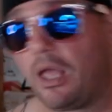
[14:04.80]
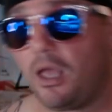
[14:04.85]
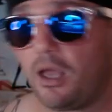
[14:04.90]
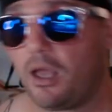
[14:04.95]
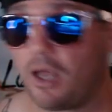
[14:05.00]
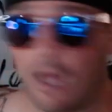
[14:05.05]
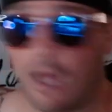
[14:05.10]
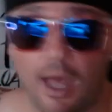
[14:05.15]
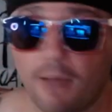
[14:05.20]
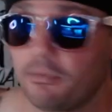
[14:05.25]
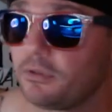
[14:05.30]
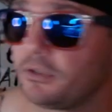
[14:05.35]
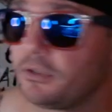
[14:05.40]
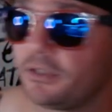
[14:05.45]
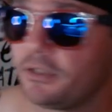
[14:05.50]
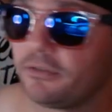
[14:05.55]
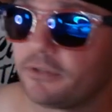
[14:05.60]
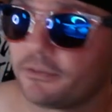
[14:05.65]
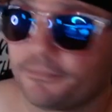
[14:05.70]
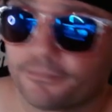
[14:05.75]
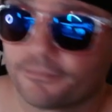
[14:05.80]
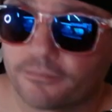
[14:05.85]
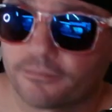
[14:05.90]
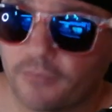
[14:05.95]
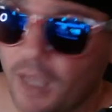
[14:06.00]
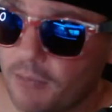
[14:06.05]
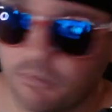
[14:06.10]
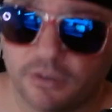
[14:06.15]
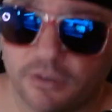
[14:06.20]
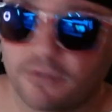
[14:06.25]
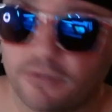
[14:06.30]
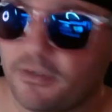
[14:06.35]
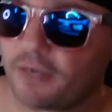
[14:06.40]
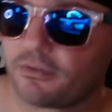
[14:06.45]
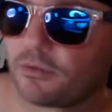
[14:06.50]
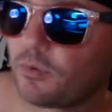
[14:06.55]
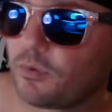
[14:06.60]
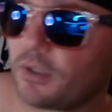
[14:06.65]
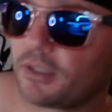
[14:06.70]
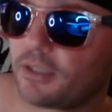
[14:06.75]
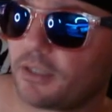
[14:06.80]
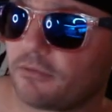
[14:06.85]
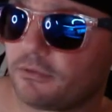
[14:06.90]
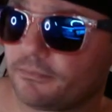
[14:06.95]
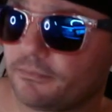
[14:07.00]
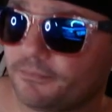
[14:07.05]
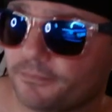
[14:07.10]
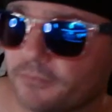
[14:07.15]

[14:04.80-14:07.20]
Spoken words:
I believe it. I believe every one of them.